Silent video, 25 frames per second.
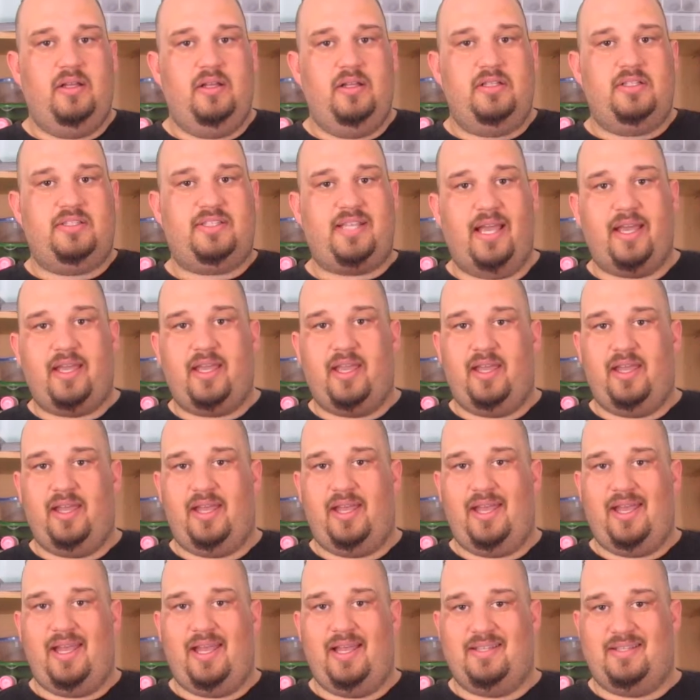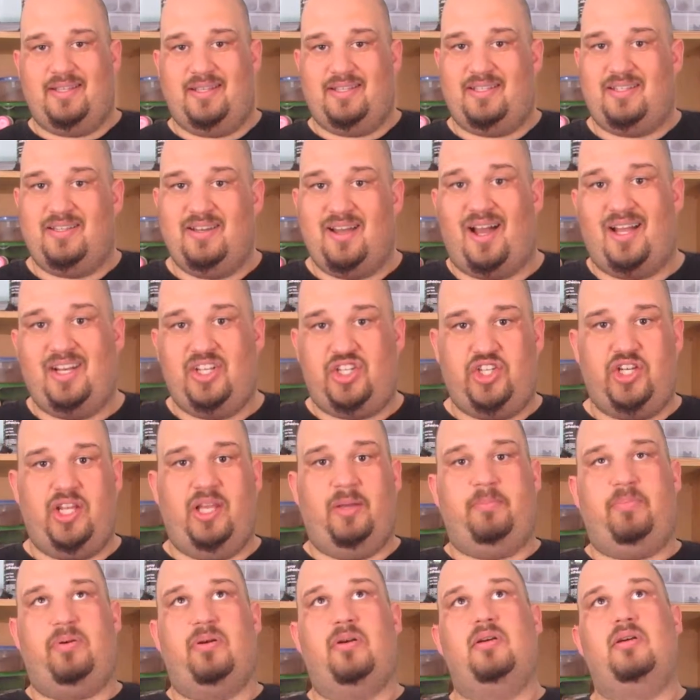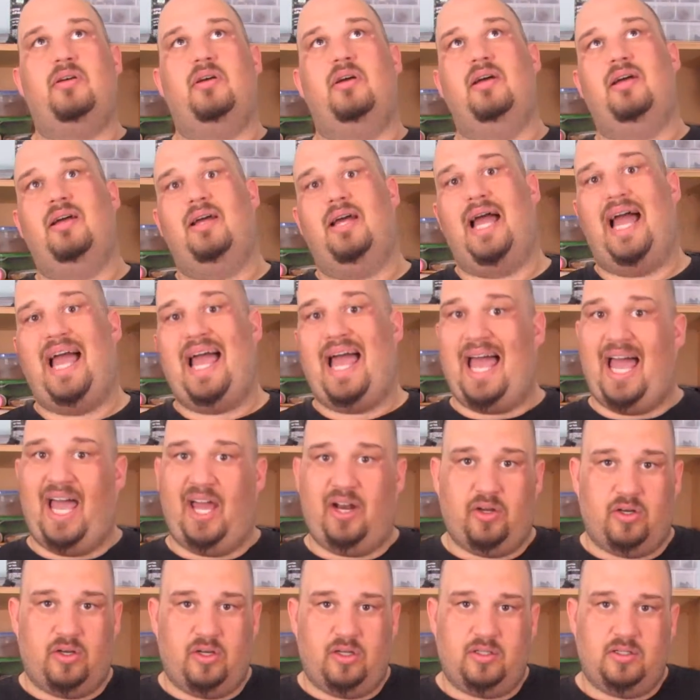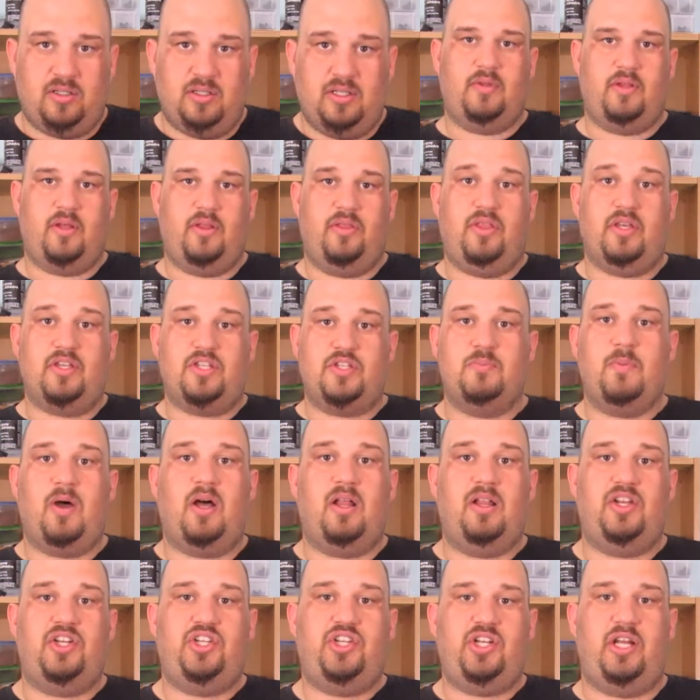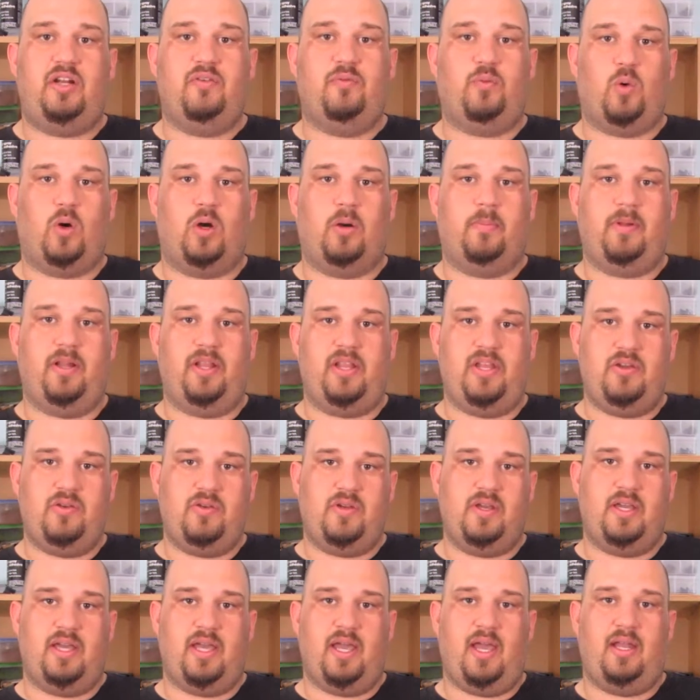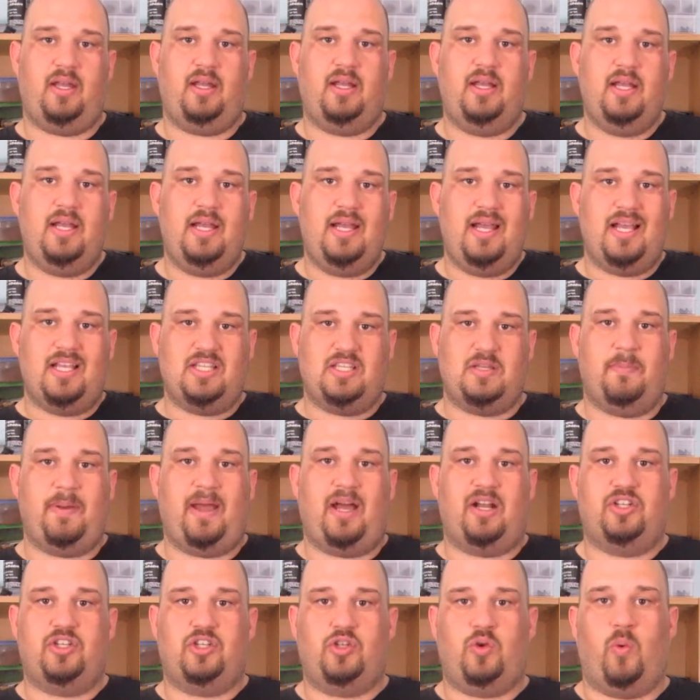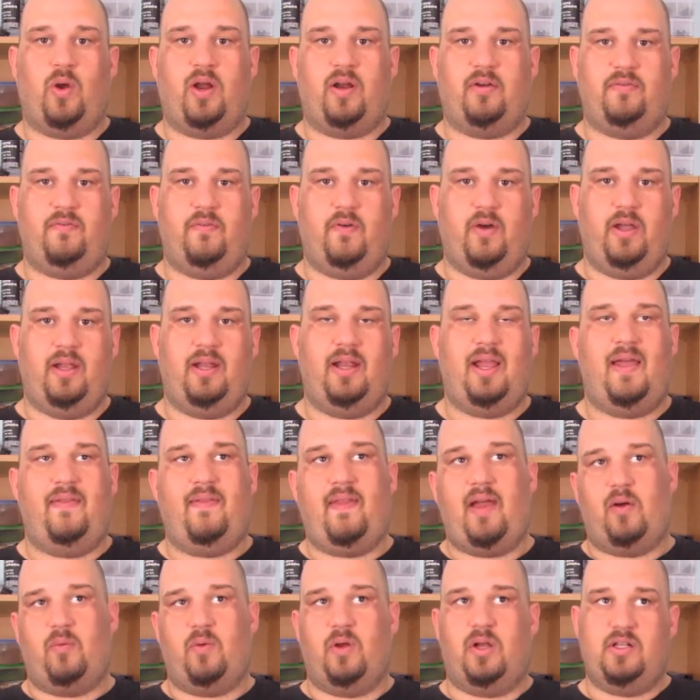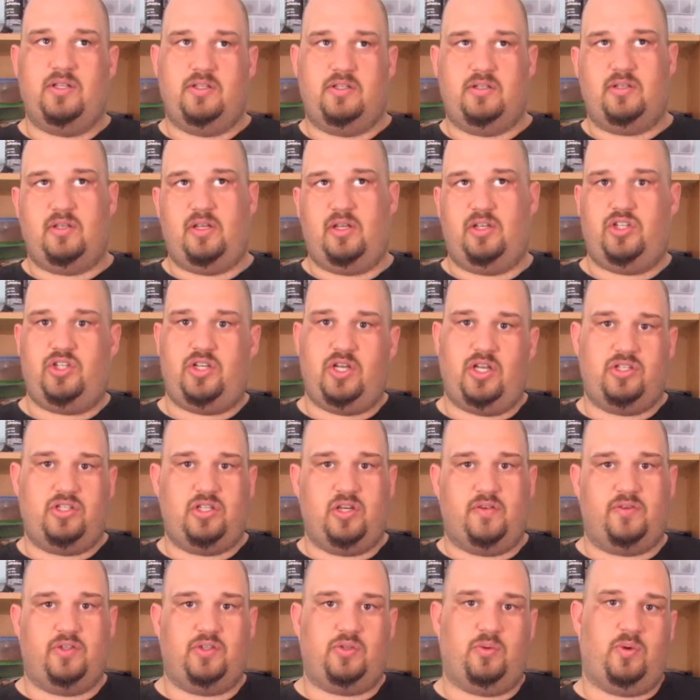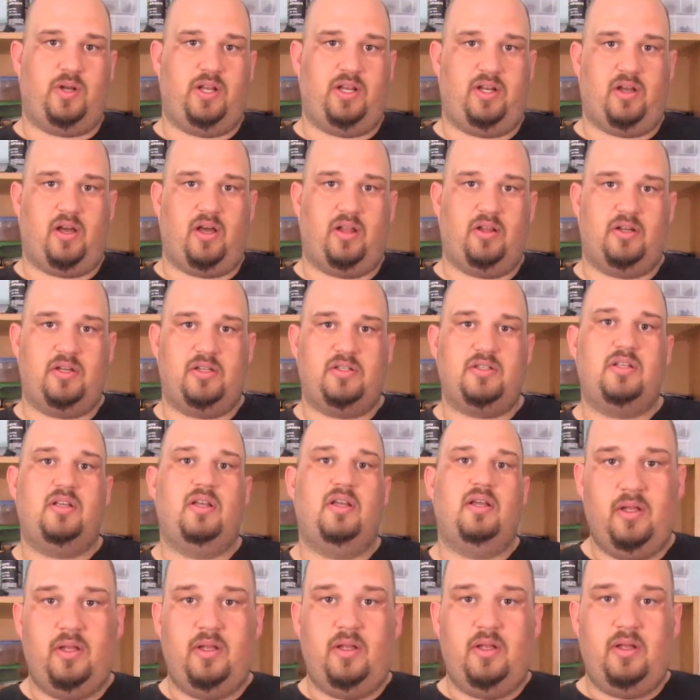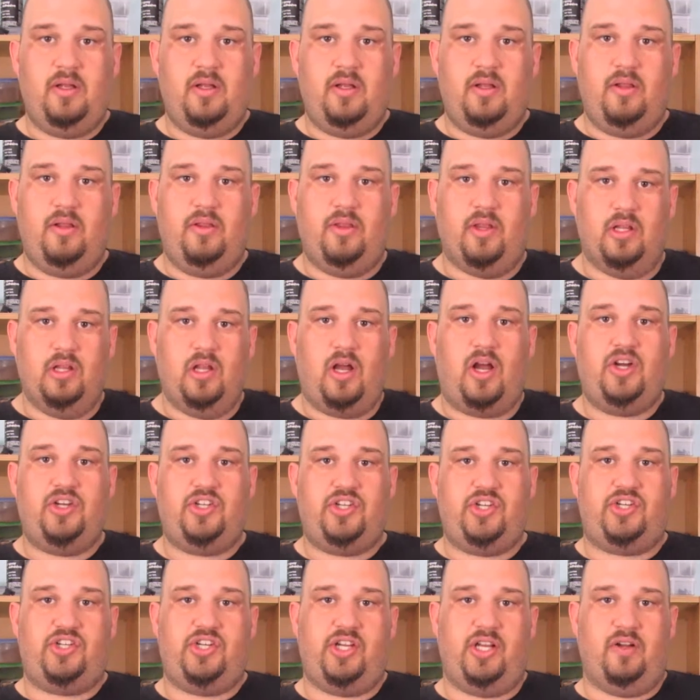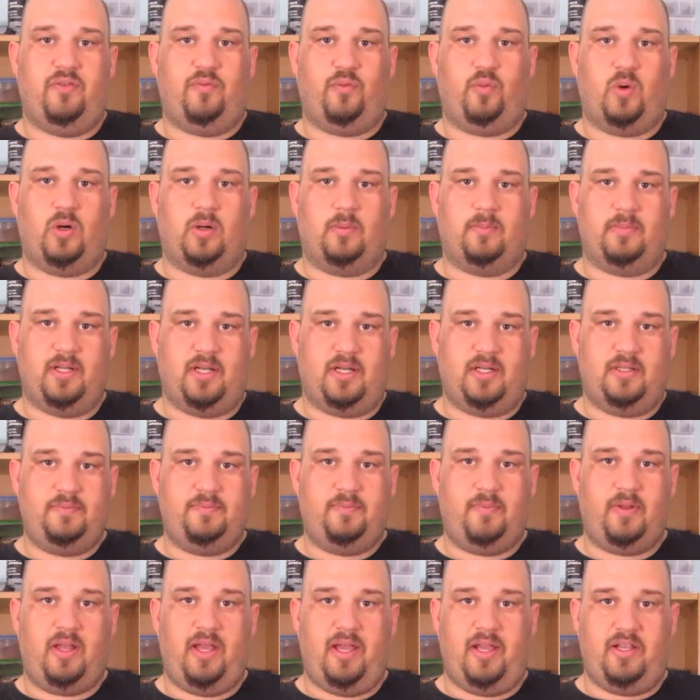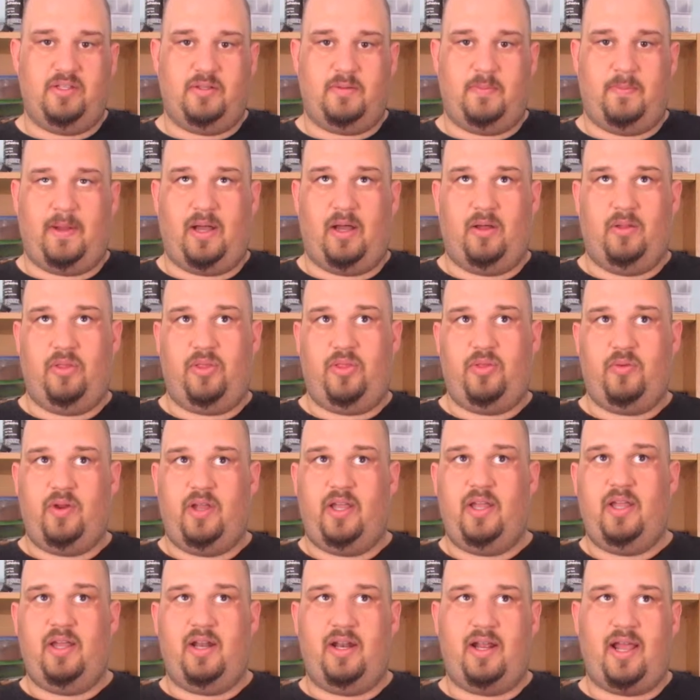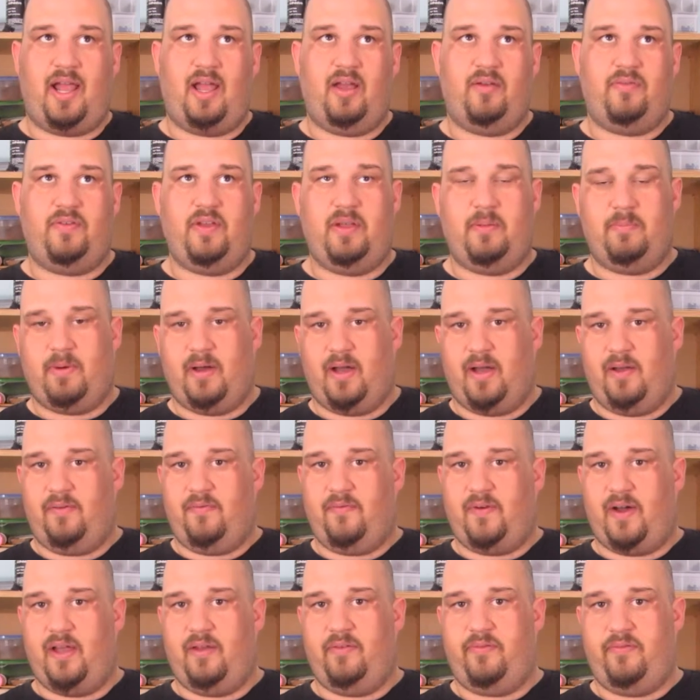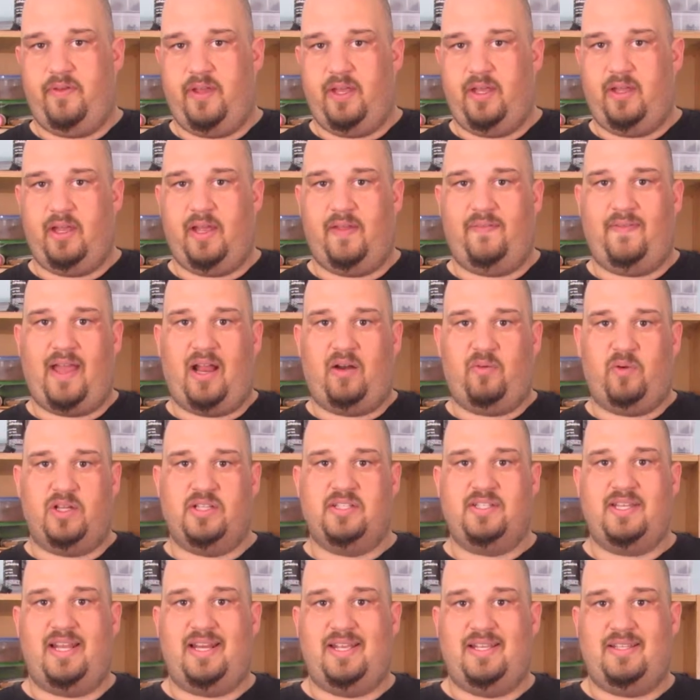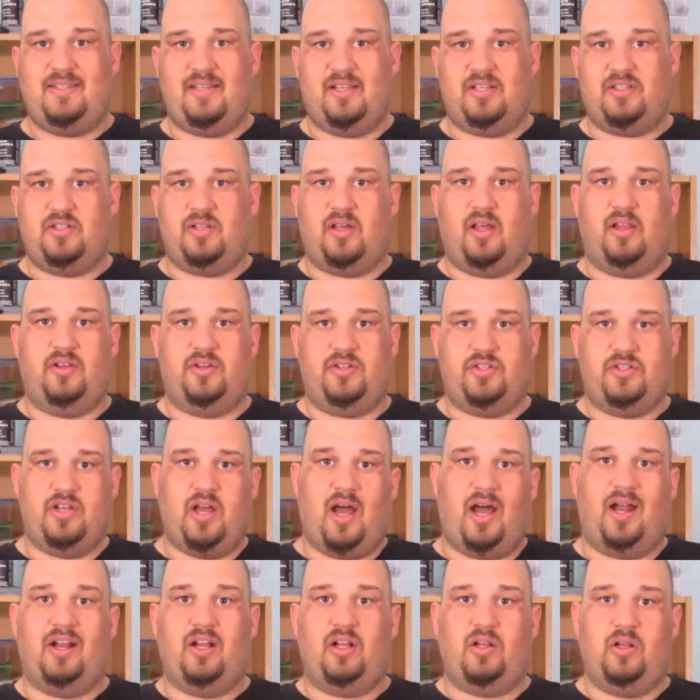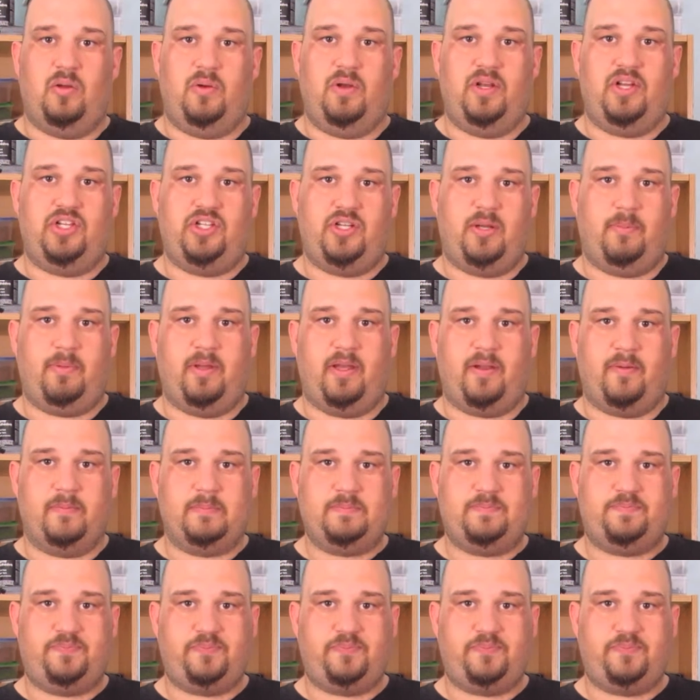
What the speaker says: Second is it's not cheap at all. The smallest sheet of Worbla you can get is about a square foot, and that runs just over $20. The largest sheet of Worbla is about 3.5 feet by 5 feet, and that runs $86, not including shipping.